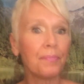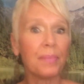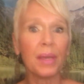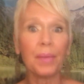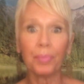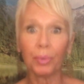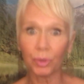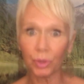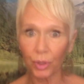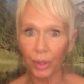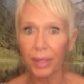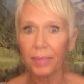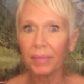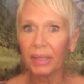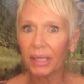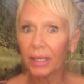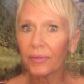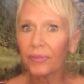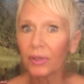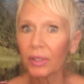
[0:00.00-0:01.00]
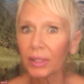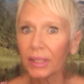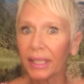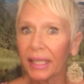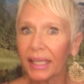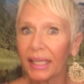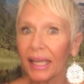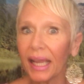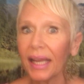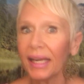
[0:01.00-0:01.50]
people treat me
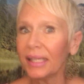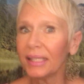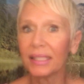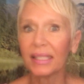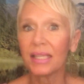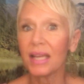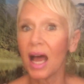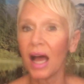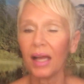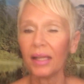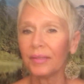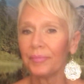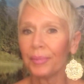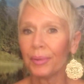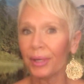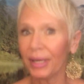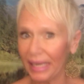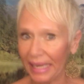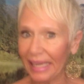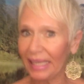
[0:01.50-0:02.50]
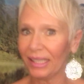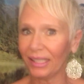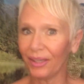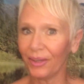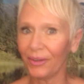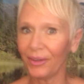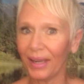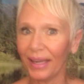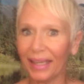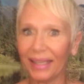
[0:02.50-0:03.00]
differently, and it's not pretty.
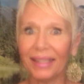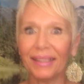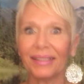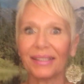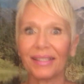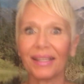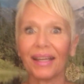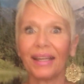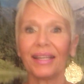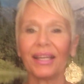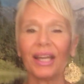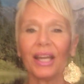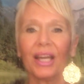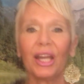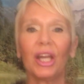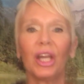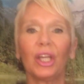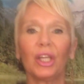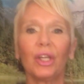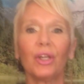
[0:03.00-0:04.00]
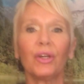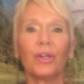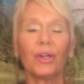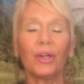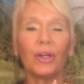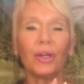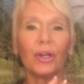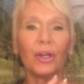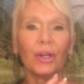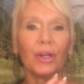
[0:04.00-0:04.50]
Okay, it's like
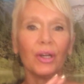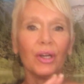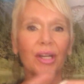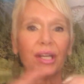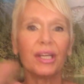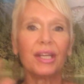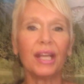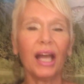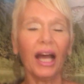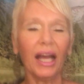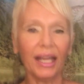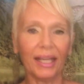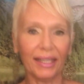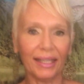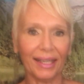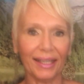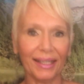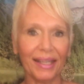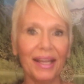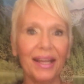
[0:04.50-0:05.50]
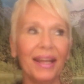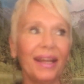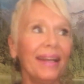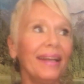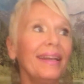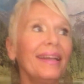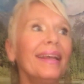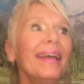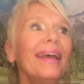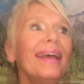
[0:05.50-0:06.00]
you're done.
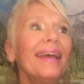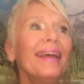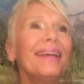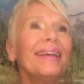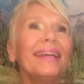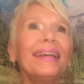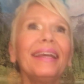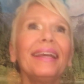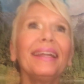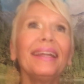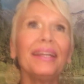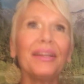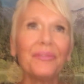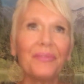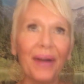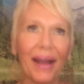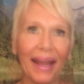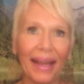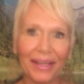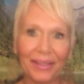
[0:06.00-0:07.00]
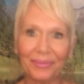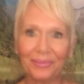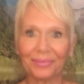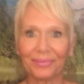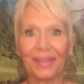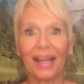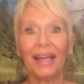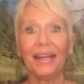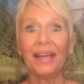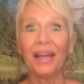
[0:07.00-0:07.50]
And anyway,
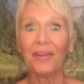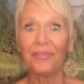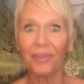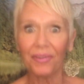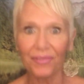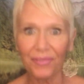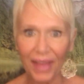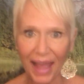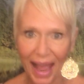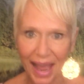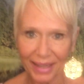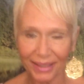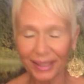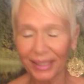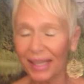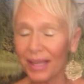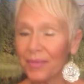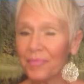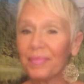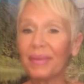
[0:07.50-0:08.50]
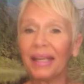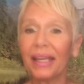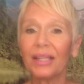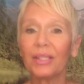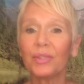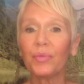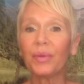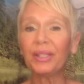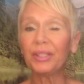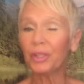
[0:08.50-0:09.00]
enough of that,
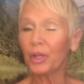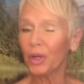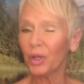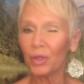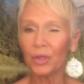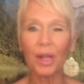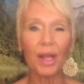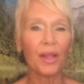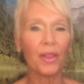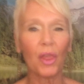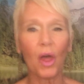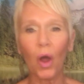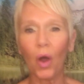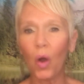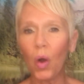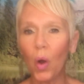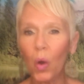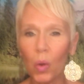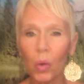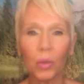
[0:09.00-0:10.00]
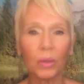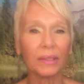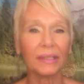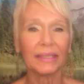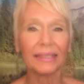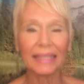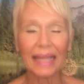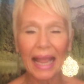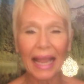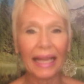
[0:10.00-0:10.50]
because we turned the whole
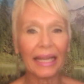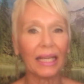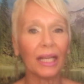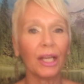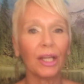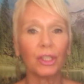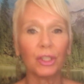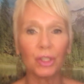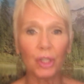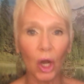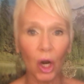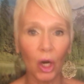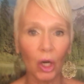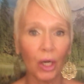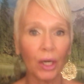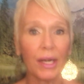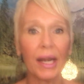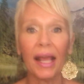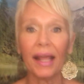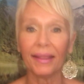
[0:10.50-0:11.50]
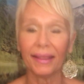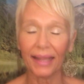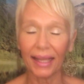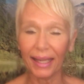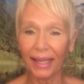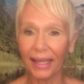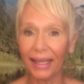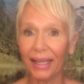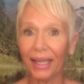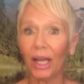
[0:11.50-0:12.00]
dang darn
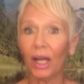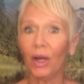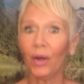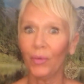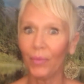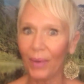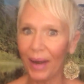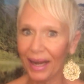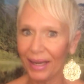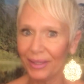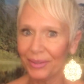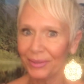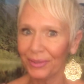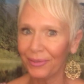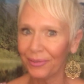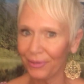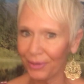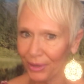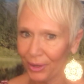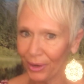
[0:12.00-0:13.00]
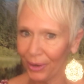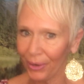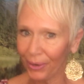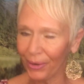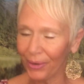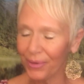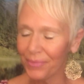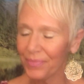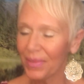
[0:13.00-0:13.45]
thing around for her.